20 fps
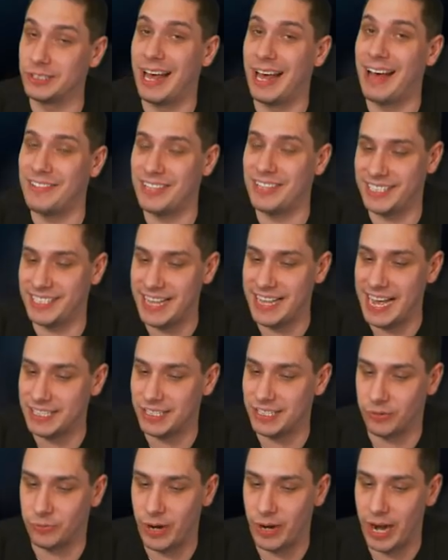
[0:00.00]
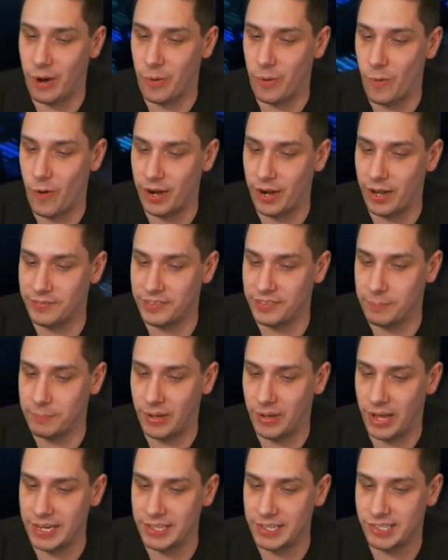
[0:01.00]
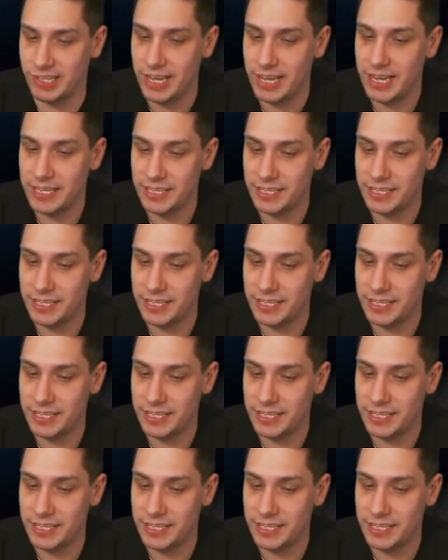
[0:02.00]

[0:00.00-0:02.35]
So obviously that's the rare one of the bunch.